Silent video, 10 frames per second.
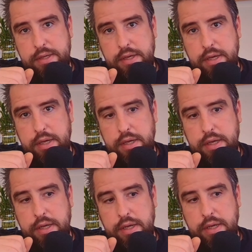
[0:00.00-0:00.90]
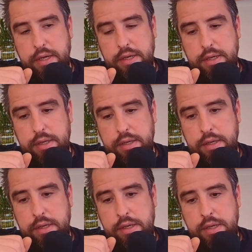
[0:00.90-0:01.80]
to
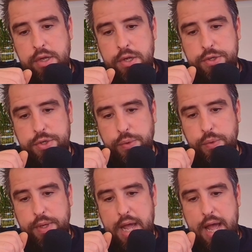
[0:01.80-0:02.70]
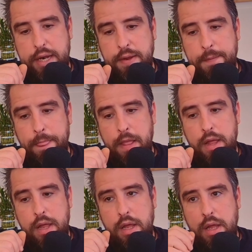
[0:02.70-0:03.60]
that
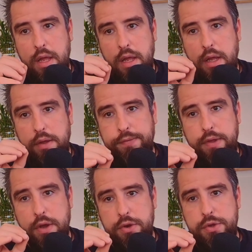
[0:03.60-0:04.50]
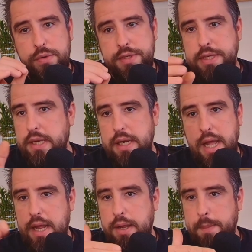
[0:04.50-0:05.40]
if you're using
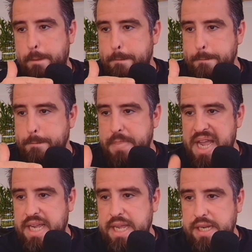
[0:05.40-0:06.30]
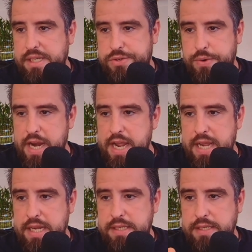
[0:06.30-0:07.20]
like baking
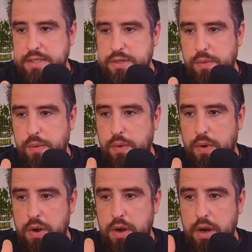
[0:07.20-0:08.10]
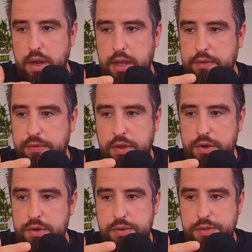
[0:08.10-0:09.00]
trays, or if
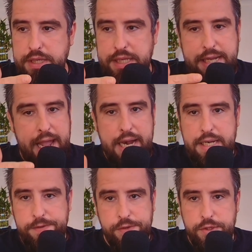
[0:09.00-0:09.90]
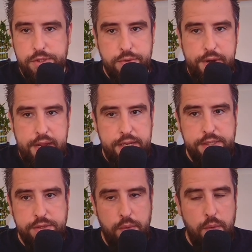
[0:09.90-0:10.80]
you're using cat litter
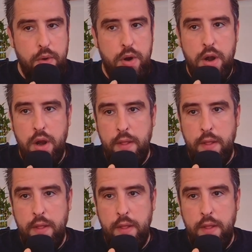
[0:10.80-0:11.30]
trays or